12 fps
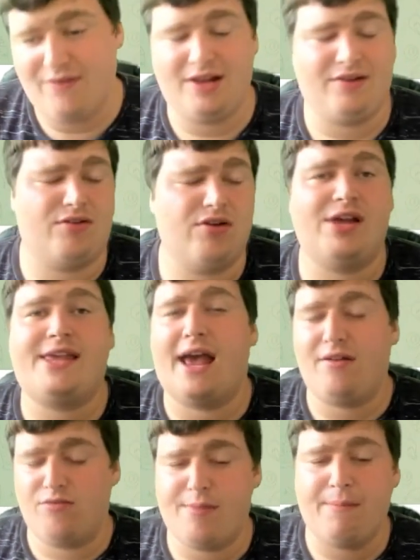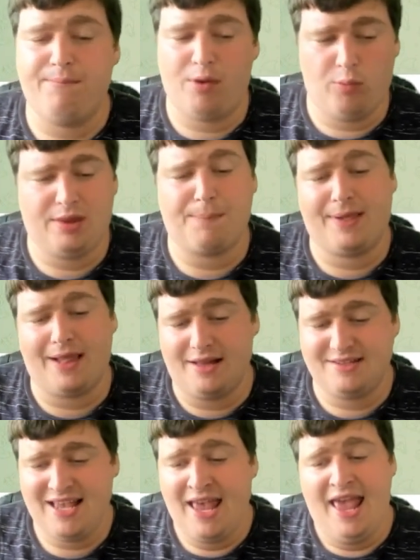And again, remember with the
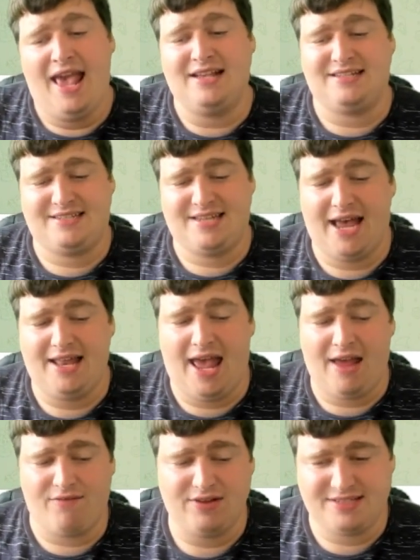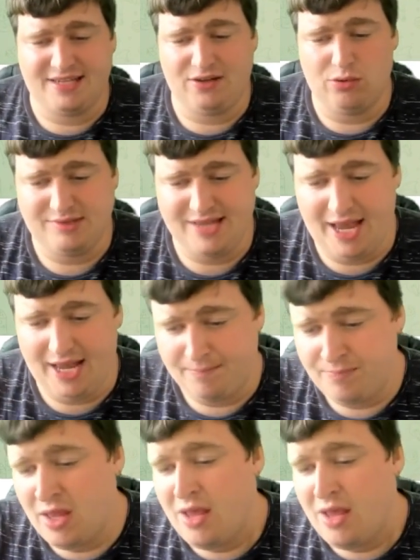plants, it's ten every single day.